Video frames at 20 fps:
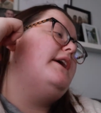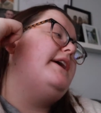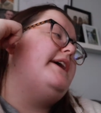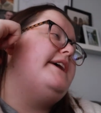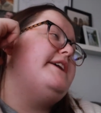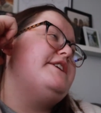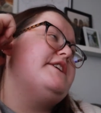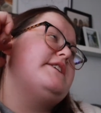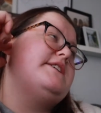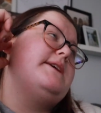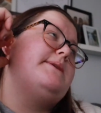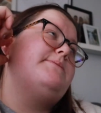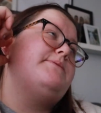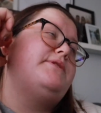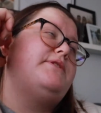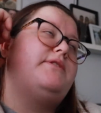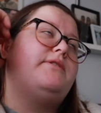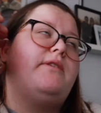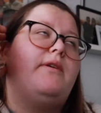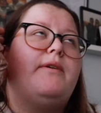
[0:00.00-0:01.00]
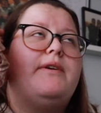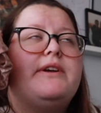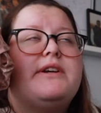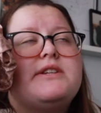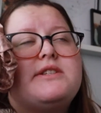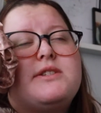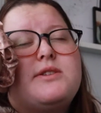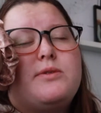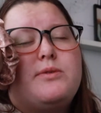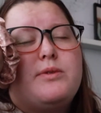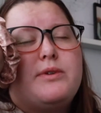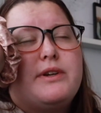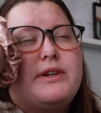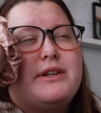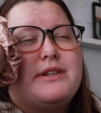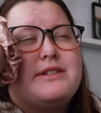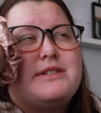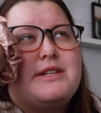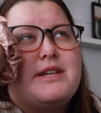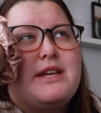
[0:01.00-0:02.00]
He just keeps throwing his
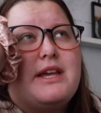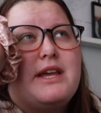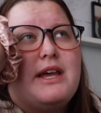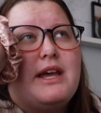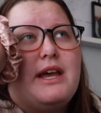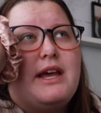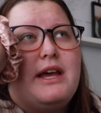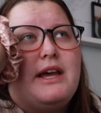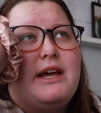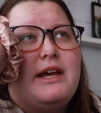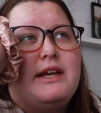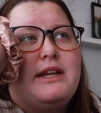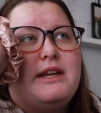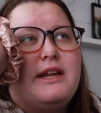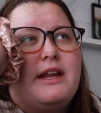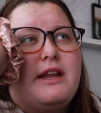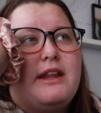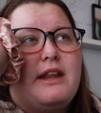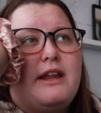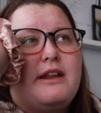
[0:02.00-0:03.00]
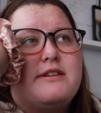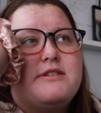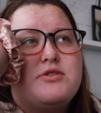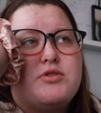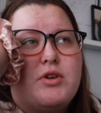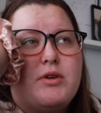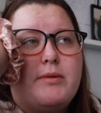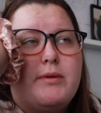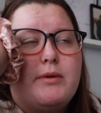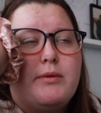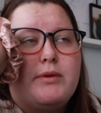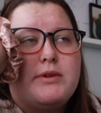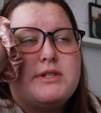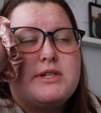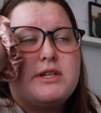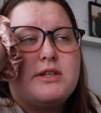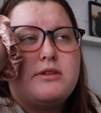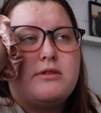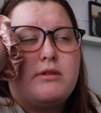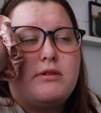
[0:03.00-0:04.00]
toys and then screaming once
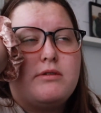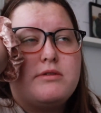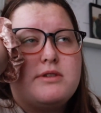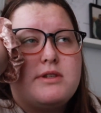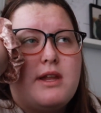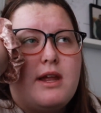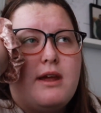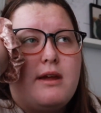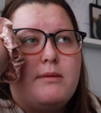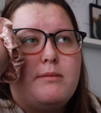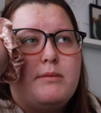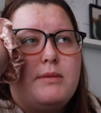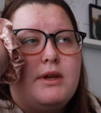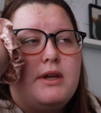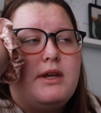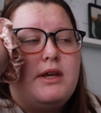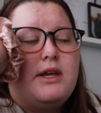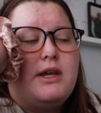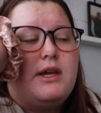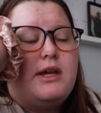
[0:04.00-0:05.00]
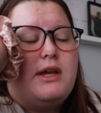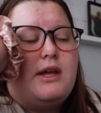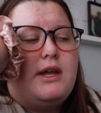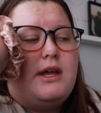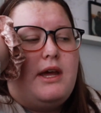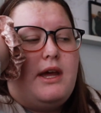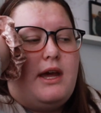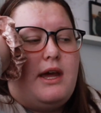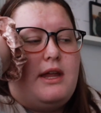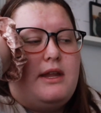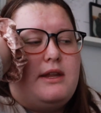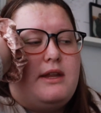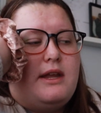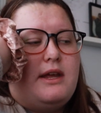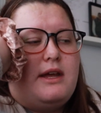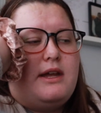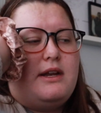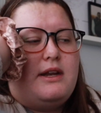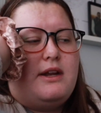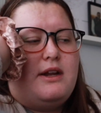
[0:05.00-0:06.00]
he throws them. And
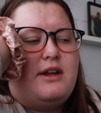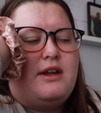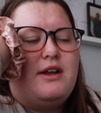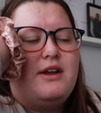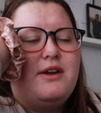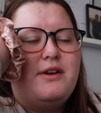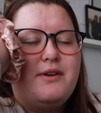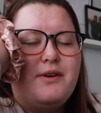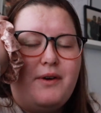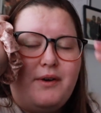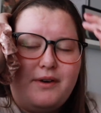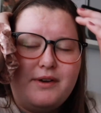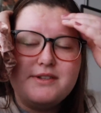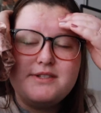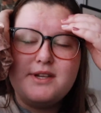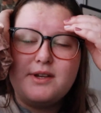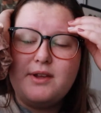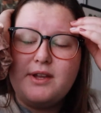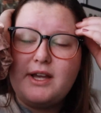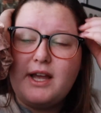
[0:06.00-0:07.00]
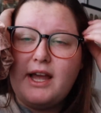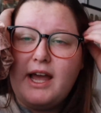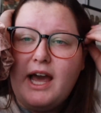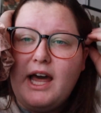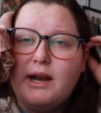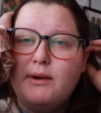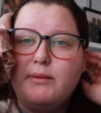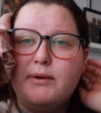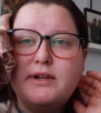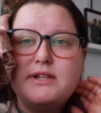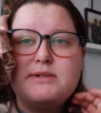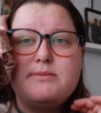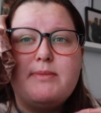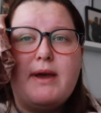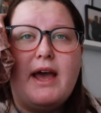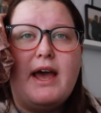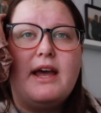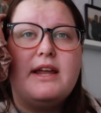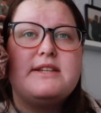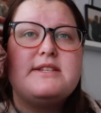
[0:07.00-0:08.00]
then also, like, I had him on his
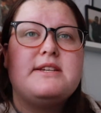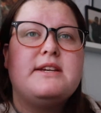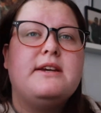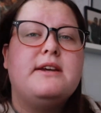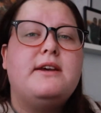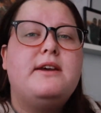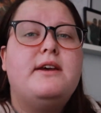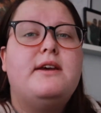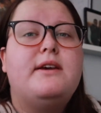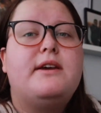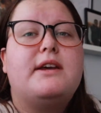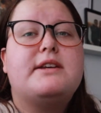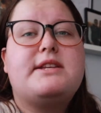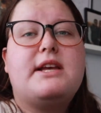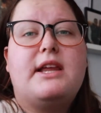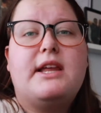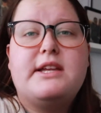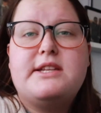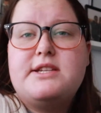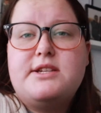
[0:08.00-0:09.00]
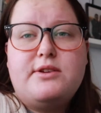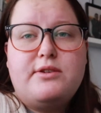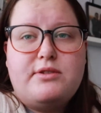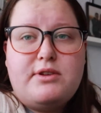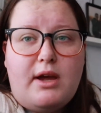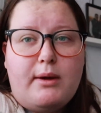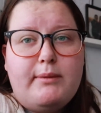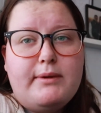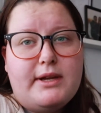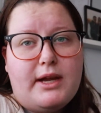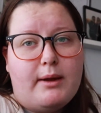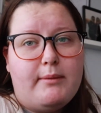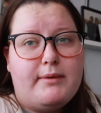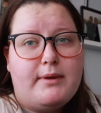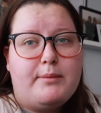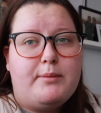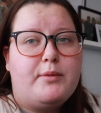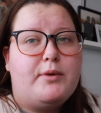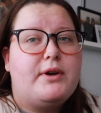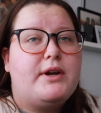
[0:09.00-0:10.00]
mat because I like to do tummy time in
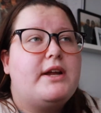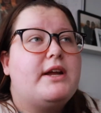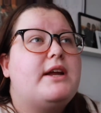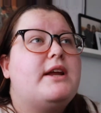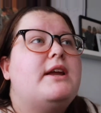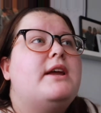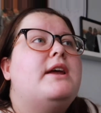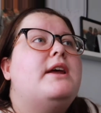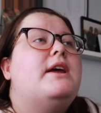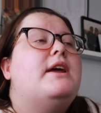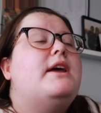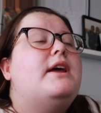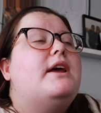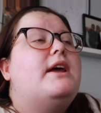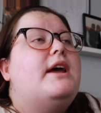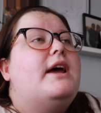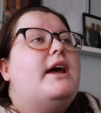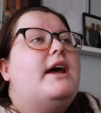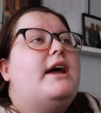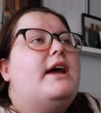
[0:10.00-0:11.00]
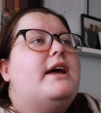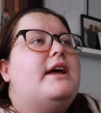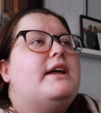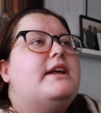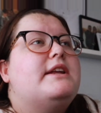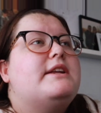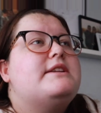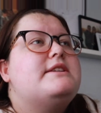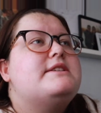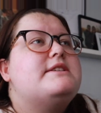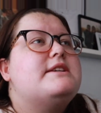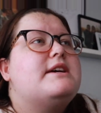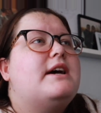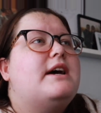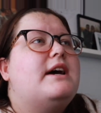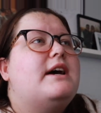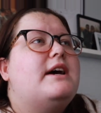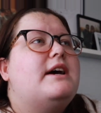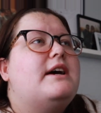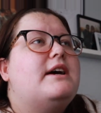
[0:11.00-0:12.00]
the morning. And,
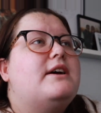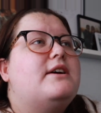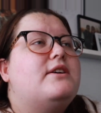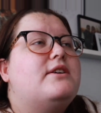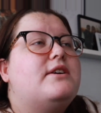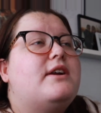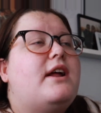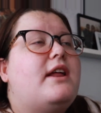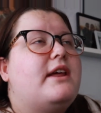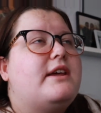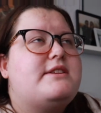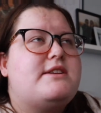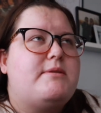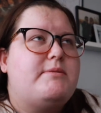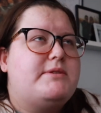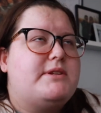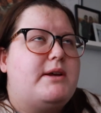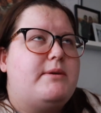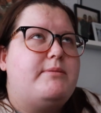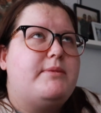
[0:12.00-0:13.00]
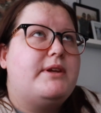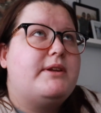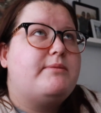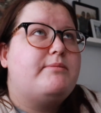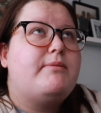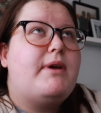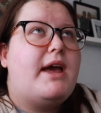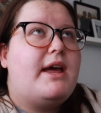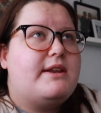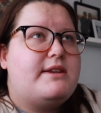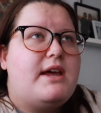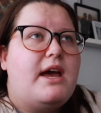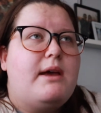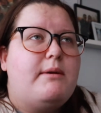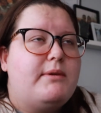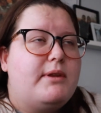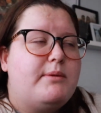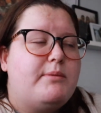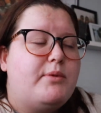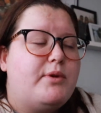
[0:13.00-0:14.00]
or not like tummy time, like mat time
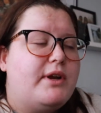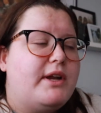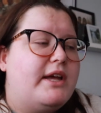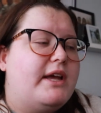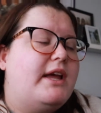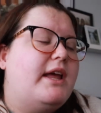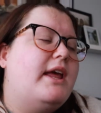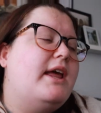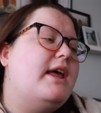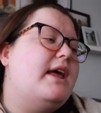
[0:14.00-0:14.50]
in the morning.